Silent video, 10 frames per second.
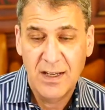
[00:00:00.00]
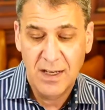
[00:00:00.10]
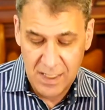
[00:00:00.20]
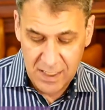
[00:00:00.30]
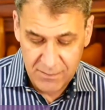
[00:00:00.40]

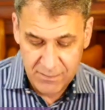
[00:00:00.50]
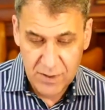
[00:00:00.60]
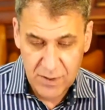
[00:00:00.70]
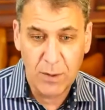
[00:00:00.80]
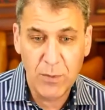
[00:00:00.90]
Um,
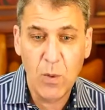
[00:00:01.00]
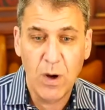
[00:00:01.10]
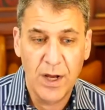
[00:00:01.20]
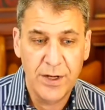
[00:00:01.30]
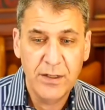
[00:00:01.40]
number
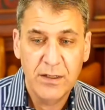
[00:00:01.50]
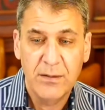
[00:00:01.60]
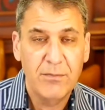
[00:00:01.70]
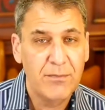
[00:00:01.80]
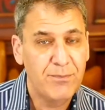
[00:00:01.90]
one,
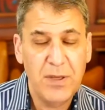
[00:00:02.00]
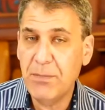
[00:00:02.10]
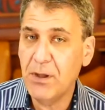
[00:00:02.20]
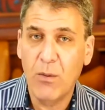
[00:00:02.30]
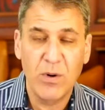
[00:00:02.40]

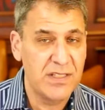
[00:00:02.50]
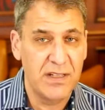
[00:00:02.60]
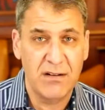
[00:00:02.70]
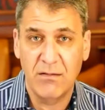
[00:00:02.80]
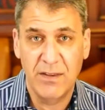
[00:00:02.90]
people are more
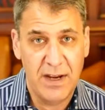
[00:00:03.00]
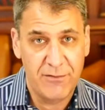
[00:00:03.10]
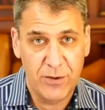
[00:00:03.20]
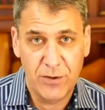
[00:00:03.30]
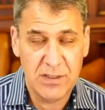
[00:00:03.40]
cynical than
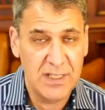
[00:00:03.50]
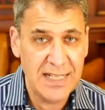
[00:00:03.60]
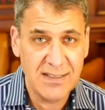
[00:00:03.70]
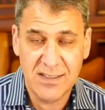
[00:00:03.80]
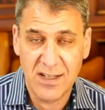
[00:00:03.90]
ever, and there's
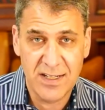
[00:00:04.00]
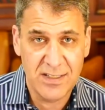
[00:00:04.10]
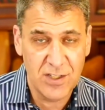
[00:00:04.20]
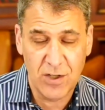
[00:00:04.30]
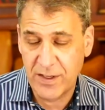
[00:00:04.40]
lots of studies
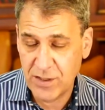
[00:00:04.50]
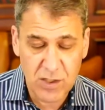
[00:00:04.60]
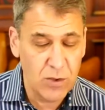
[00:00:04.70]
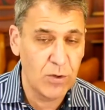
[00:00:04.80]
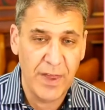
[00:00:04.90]
that show that. Just
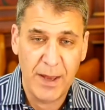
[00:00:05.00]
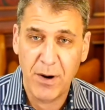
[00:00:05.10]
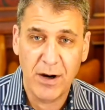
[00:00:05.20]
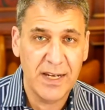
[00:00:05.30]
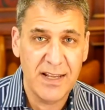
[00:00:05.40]
Google that
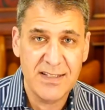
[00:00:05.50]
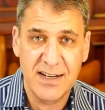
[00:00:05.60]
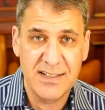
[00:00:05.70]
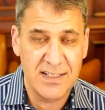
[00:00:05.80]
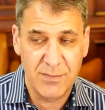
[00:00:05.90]
marketing
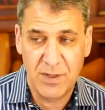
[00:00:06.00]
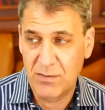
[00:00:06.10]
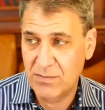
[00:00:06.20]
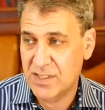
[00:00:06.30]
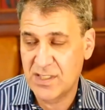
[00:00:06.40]
cynicism,
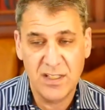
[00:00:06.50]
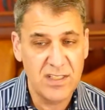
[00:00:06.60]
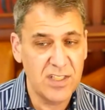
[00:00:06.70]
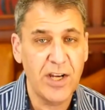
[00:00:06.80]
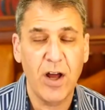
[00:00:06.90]
and
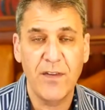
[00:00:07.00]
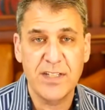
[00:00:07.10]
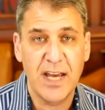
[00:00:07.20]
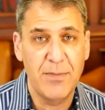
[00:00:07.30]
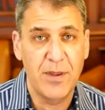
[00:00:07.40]
studied all the
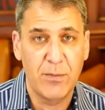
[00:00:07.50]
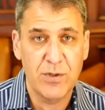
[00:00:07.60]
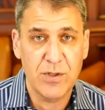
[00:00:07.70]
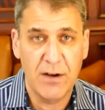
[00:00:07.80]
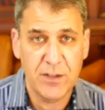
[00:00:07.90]
time. The
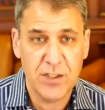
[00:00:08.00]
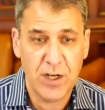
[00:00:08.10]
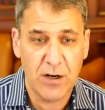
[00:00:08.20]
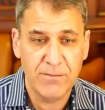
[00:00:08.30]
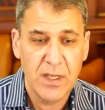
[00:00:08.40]
numbers are off the
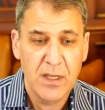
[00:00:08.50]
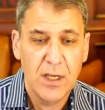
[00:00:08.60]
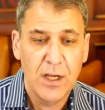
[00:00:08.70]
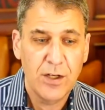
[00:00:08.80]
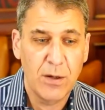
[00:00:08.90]
chart.
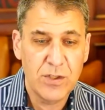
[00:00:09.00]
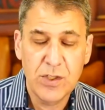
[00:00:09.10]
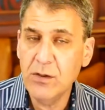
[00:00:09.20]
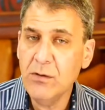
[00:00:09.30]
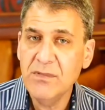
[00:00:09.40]
Number two,